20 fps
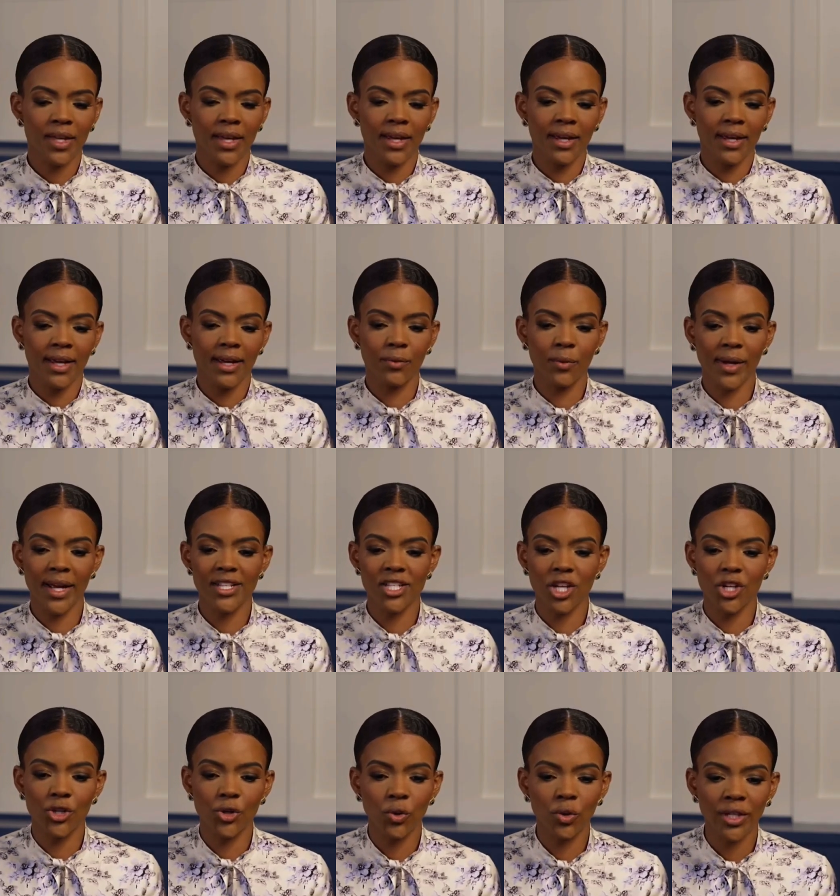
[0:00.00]
It reads,
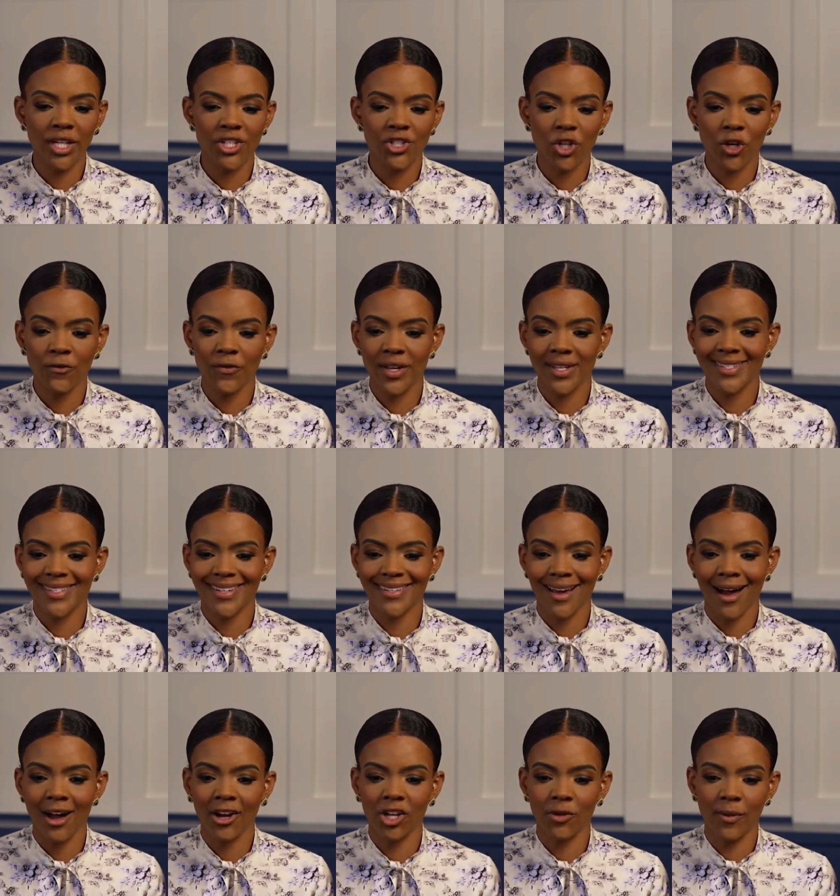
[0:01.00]
a newly surfaced
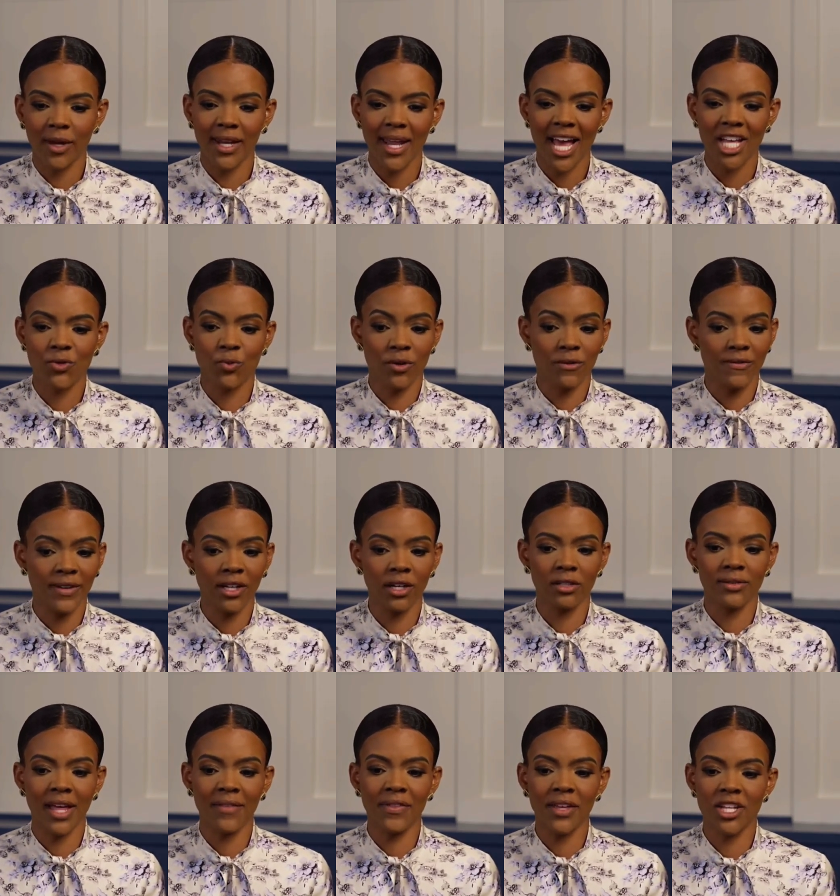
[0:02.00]
document has
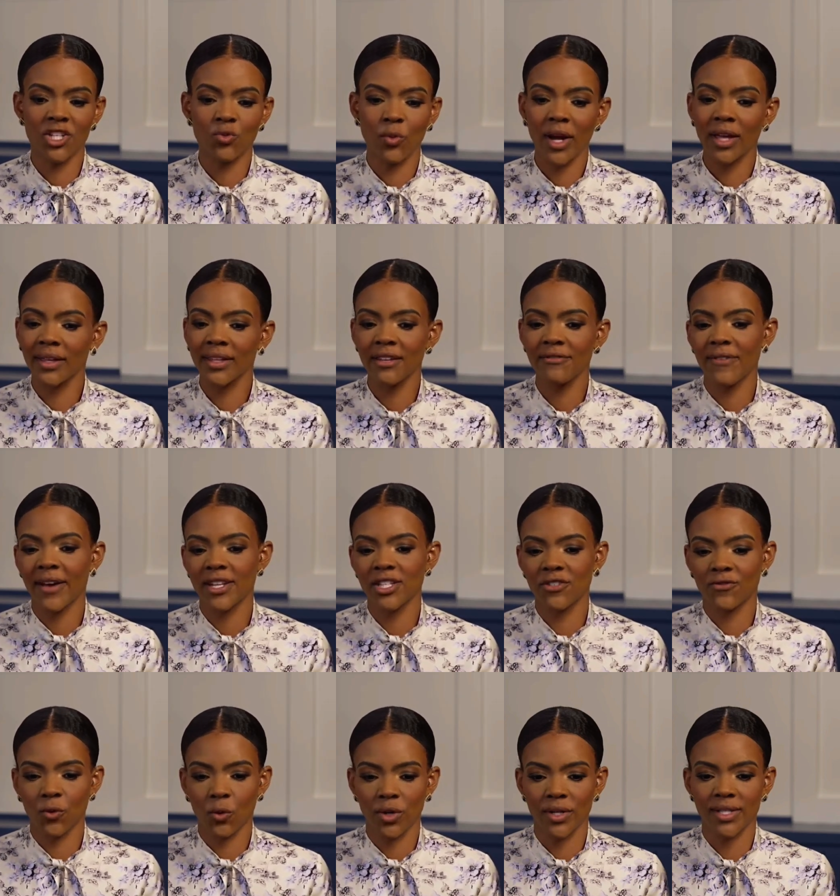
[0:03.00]
revealed that the Israeli
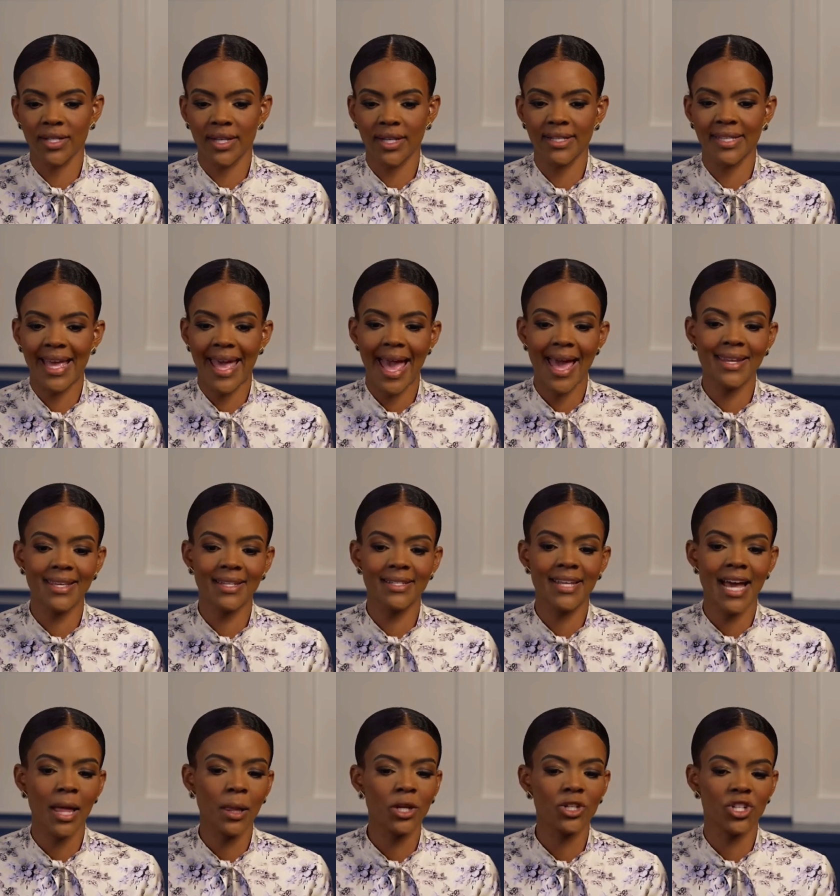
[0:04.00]
Defense Forces and
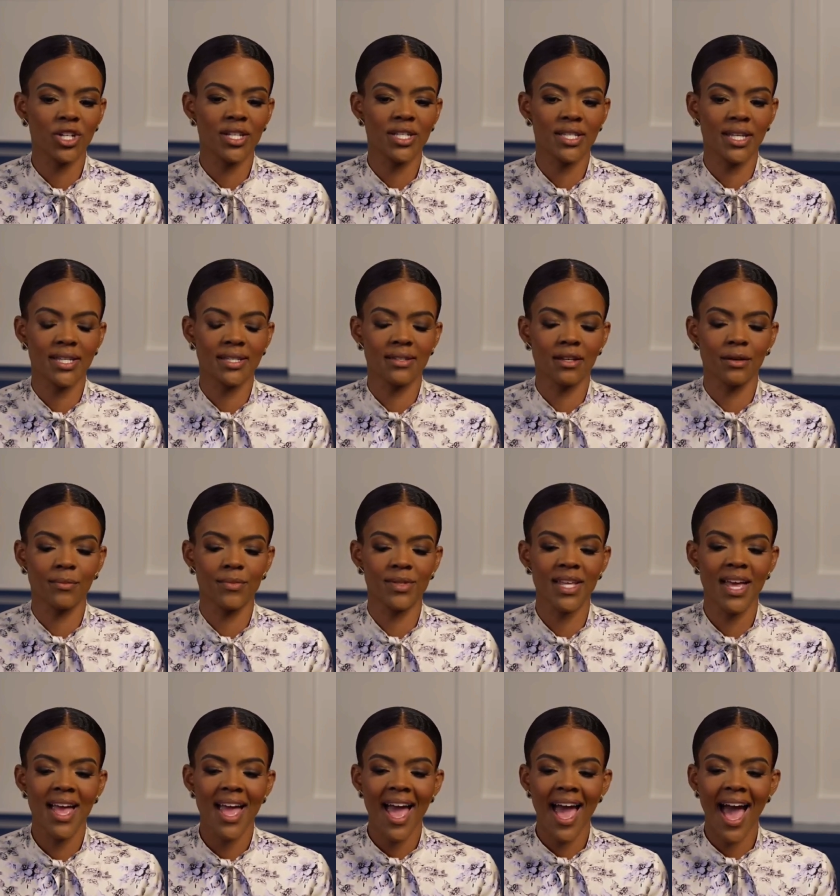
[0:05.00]
intelligence systems
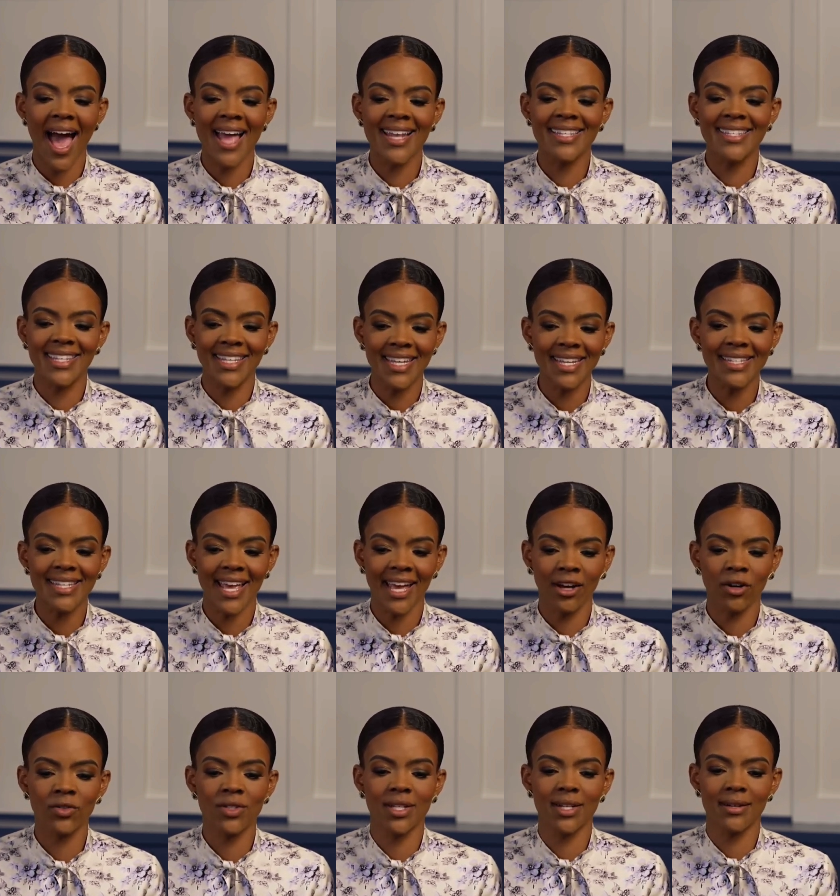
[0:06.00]
had
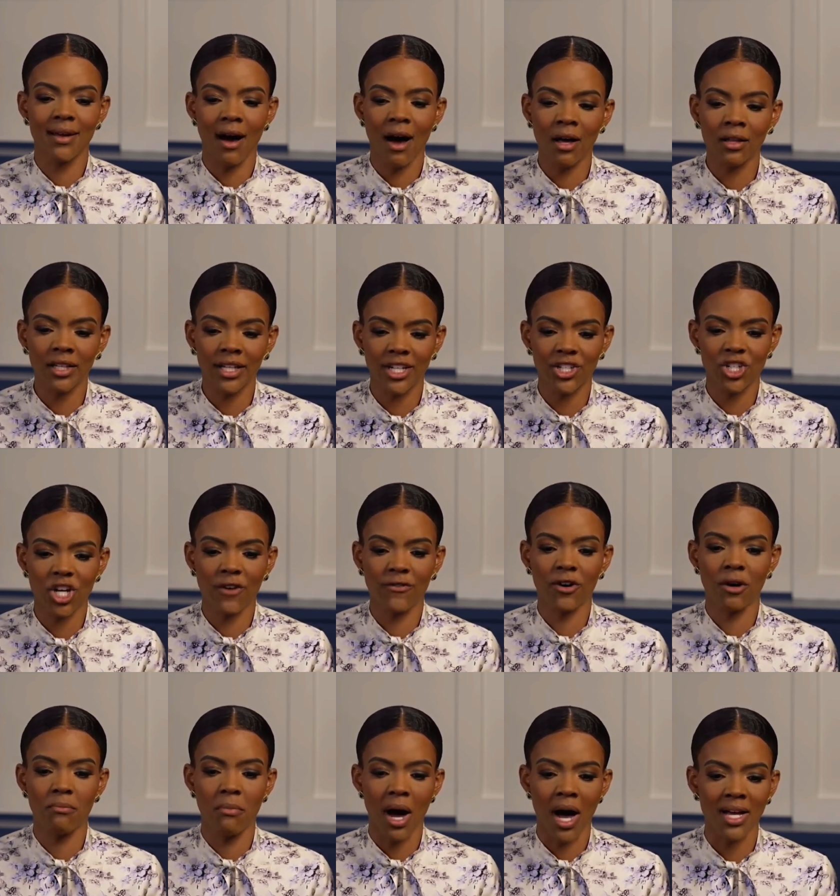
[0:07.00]
detailed knowledge of
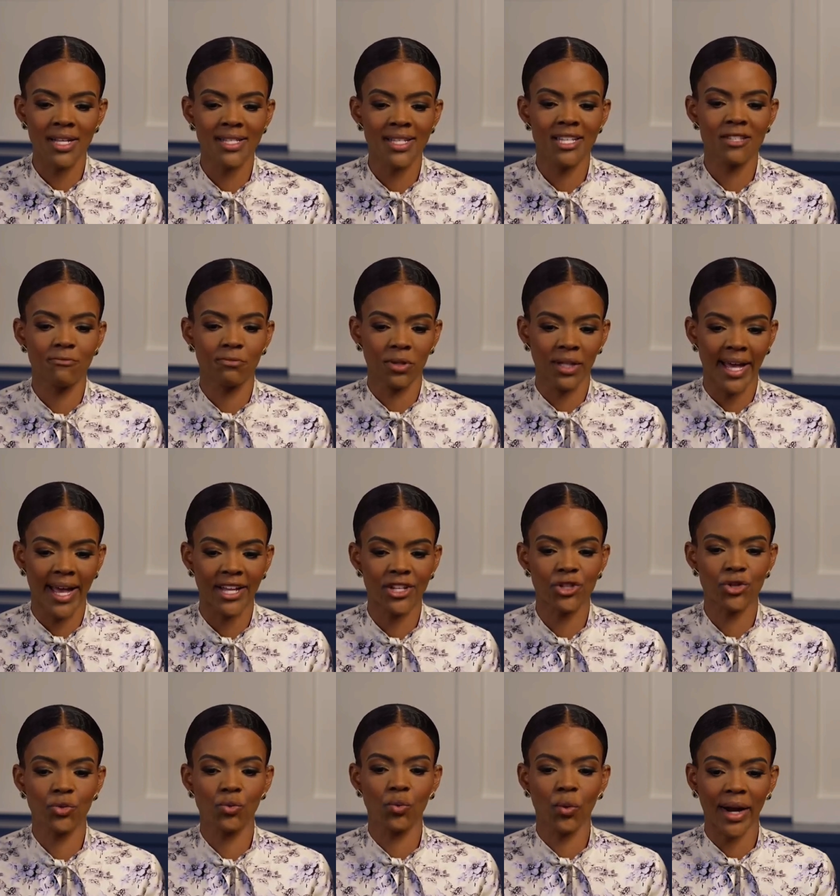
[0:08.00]
Hamas's plan
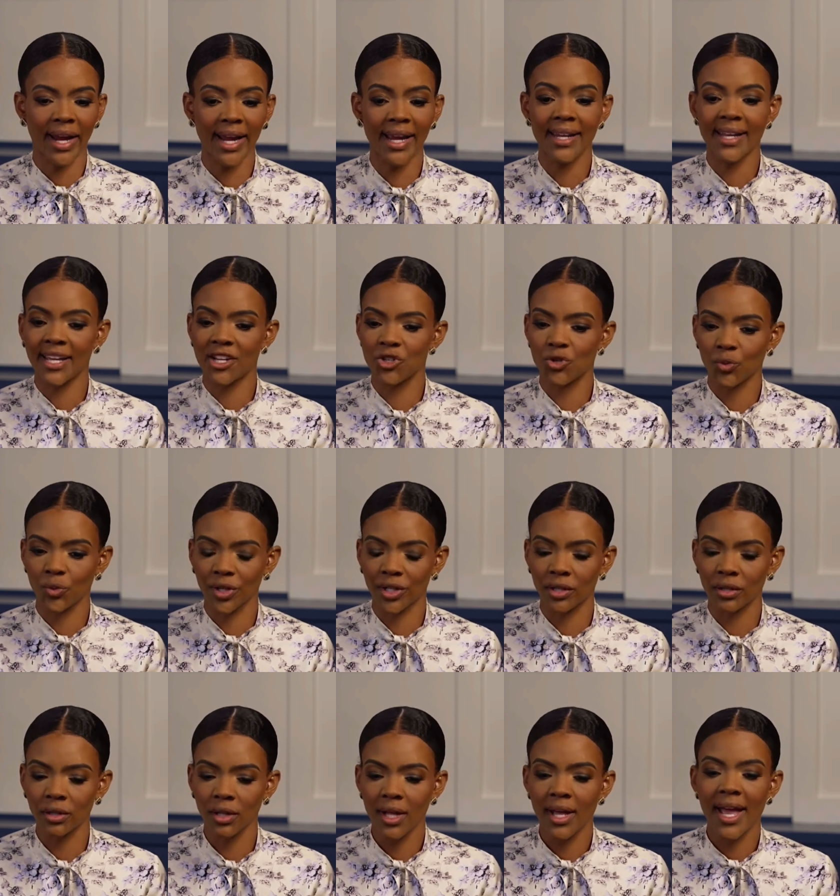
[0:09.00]
to raid
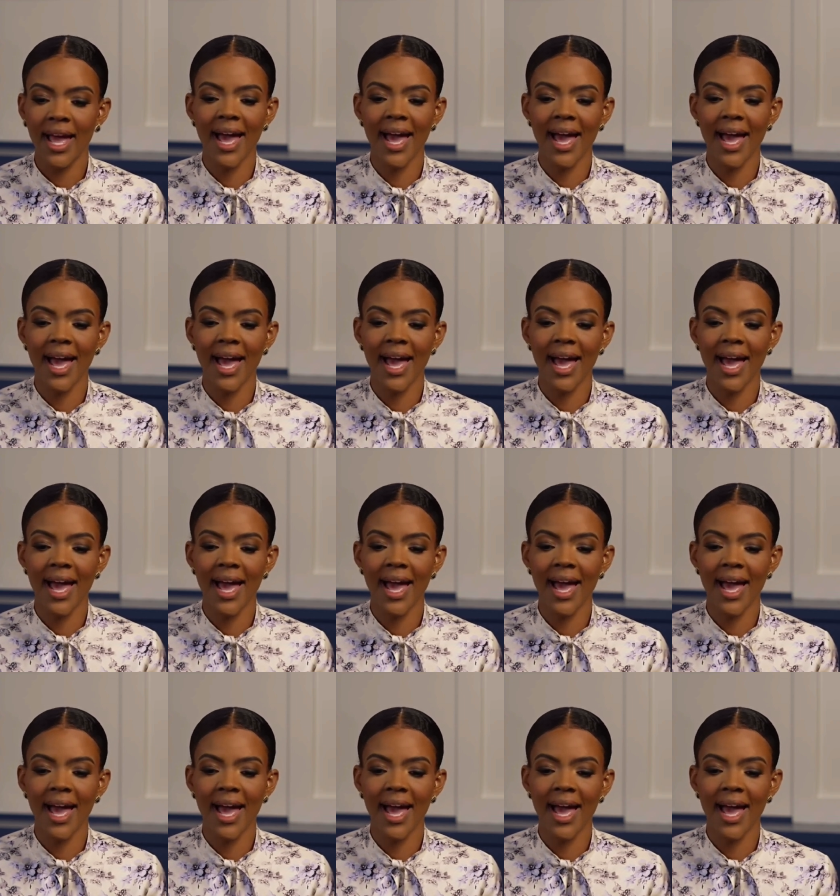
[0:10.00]
Israel